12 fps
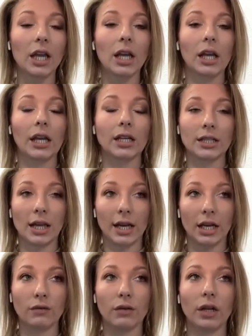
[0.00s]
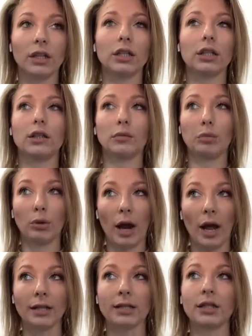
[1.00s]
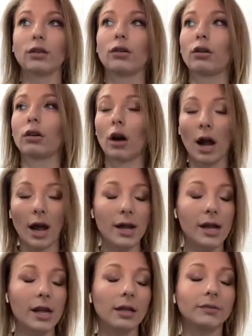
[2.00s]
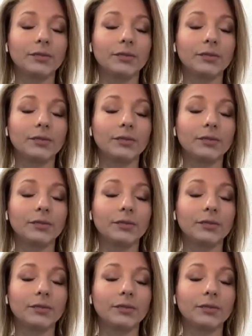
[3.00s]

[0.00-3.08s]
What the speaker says: anxiety ridden, depressed, crying.